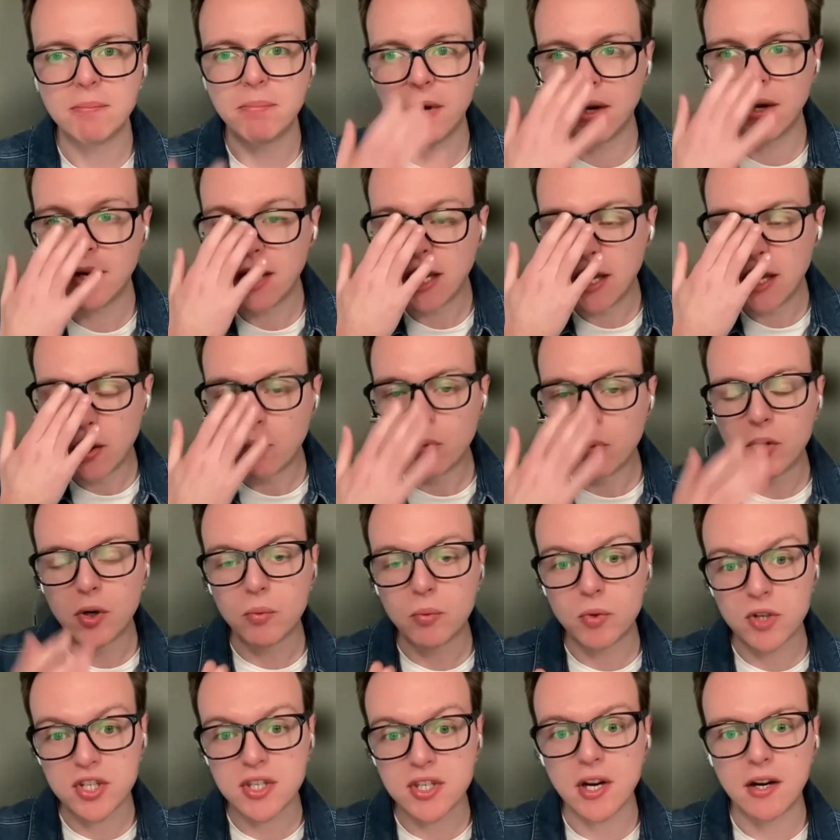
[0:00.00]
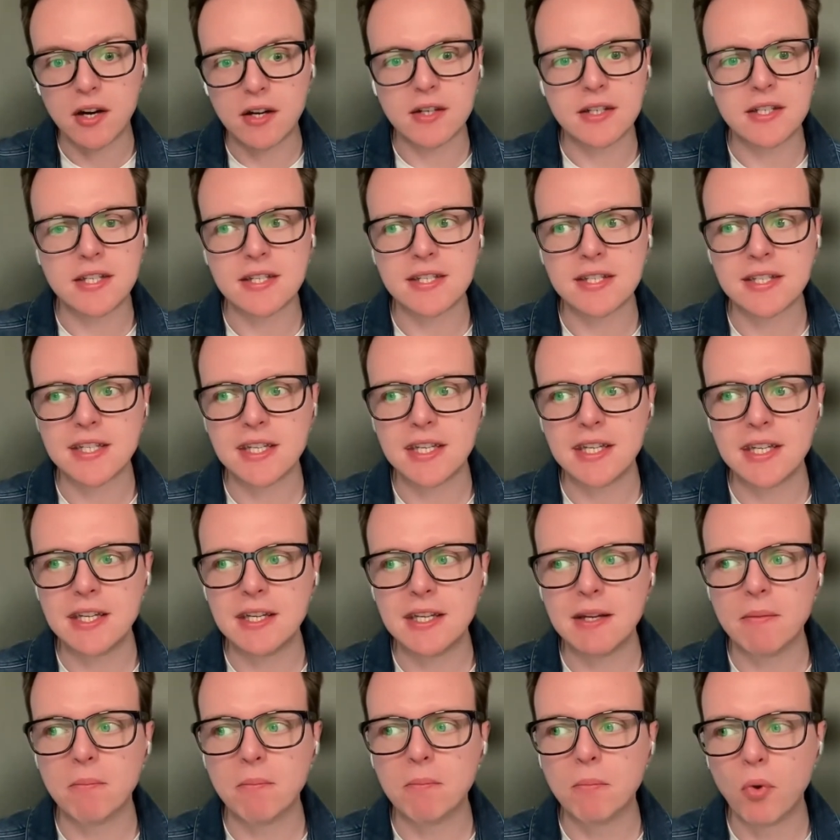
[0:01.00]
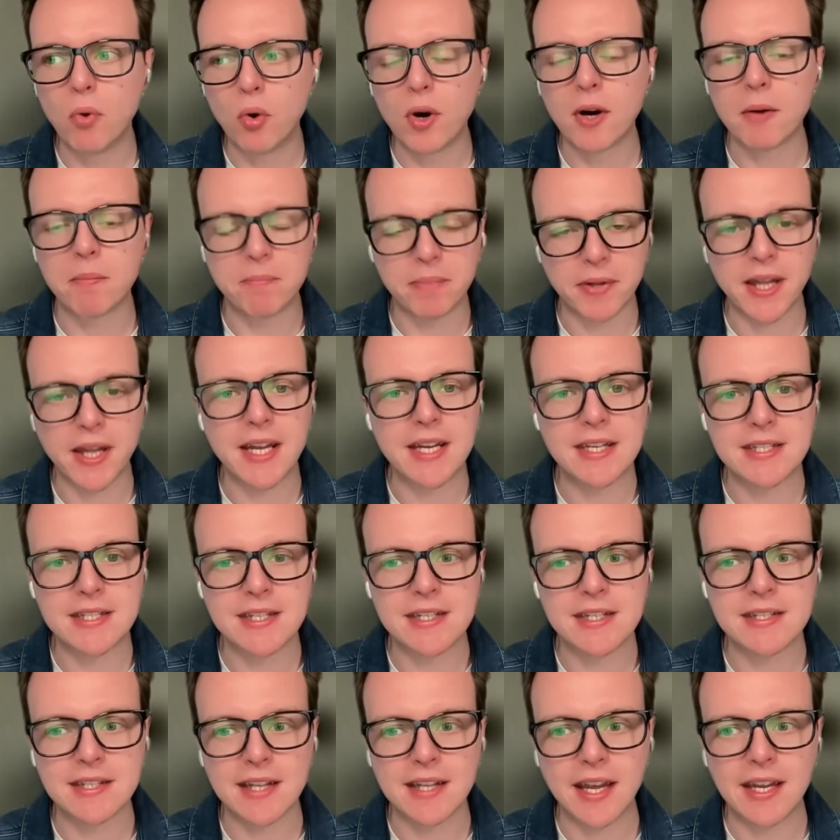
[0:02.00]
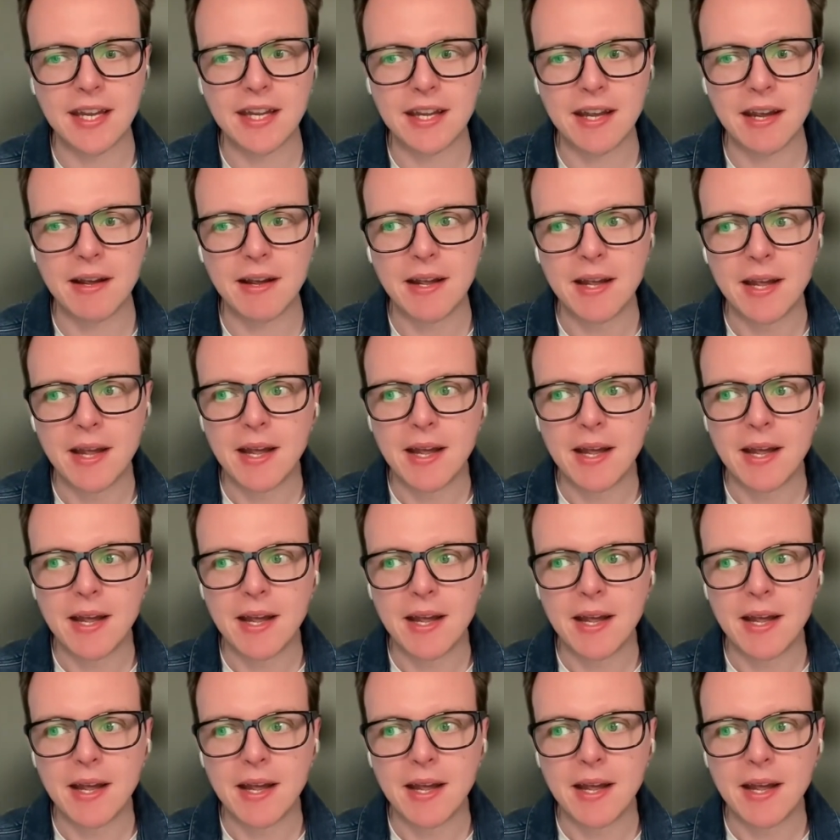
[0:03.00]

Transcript: But we're starting to see more places, like